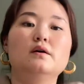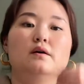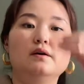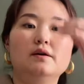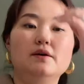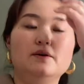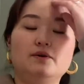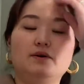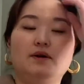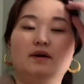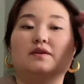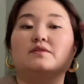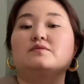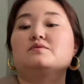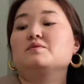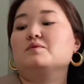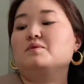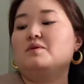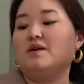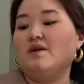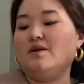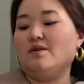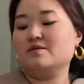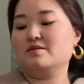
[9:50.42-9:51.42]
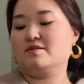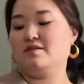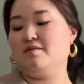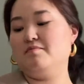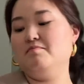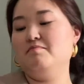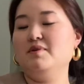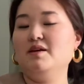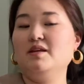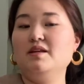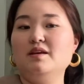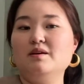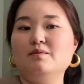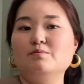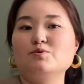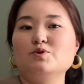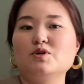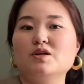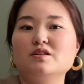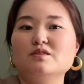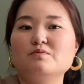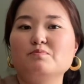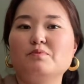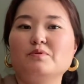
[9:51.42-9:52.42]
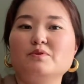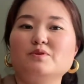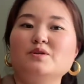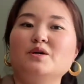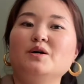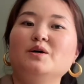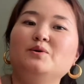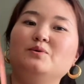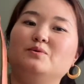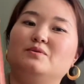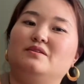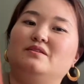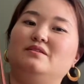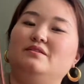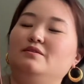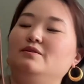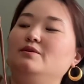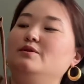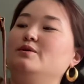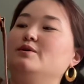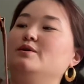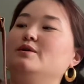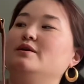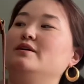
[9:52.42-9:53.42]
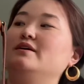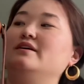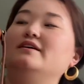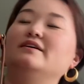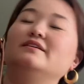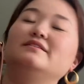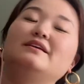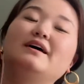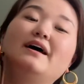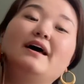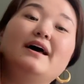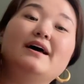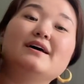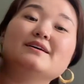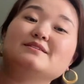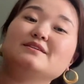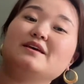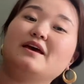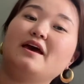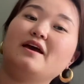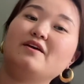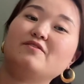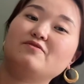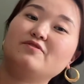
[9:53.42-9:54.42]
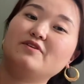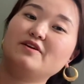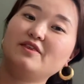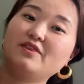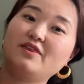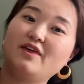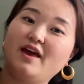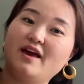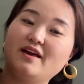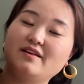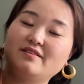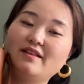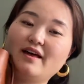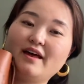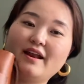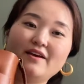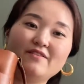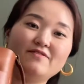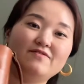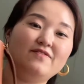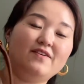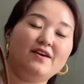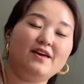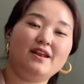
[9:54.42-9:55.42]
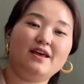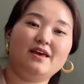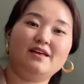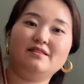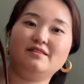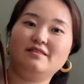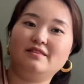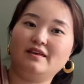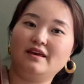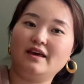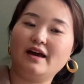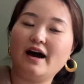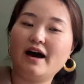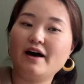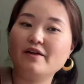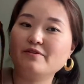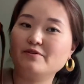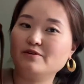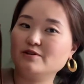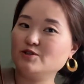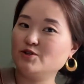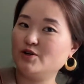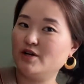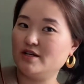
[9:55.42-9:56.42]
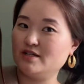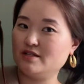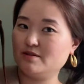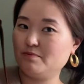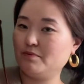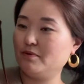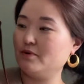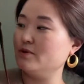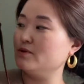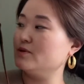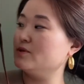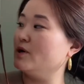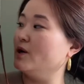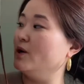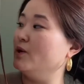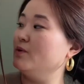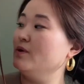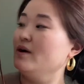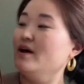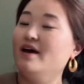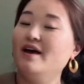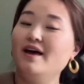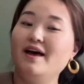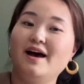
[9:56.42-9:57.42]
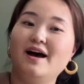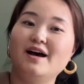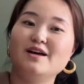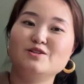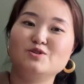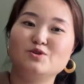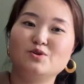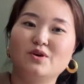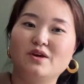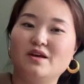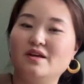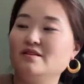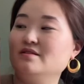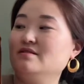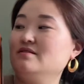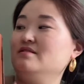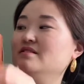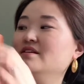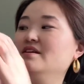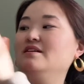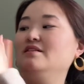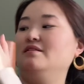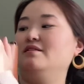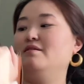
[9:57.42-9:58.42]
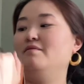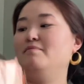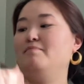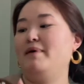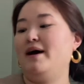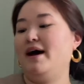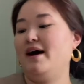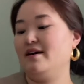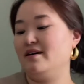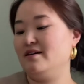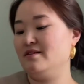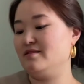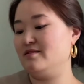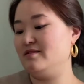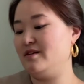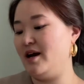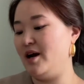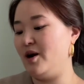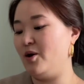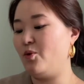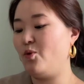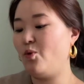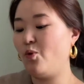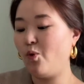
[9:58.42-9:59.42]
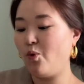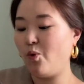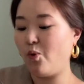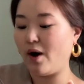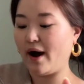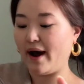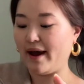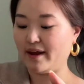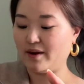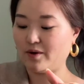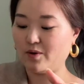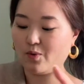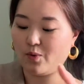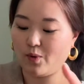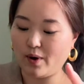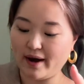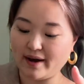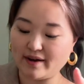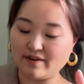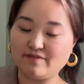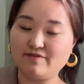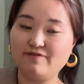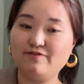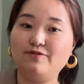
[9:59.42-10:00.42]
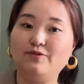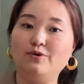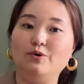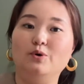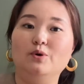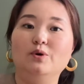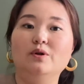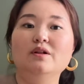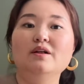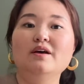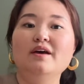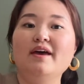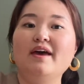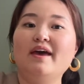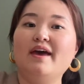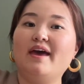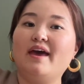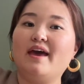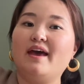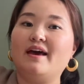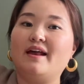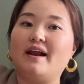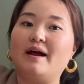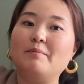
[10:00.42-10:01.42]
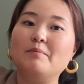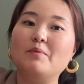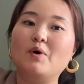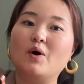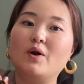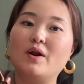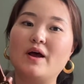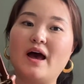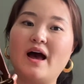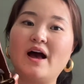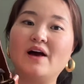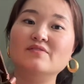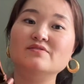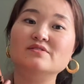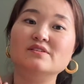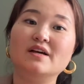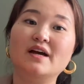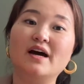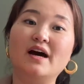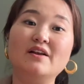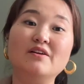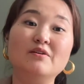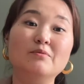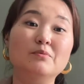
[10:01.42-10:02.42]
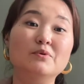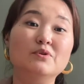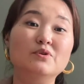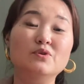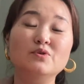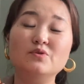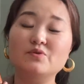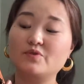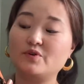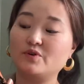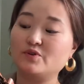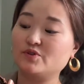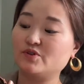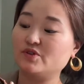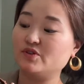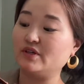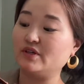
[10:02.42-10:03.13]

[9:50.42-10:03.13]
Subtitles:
Okay, so here's the medium transport tote. that has everything that I fit in the other transport tote. As you can see, the bag is now quite full, and I'm gonna have to kind of maneuver to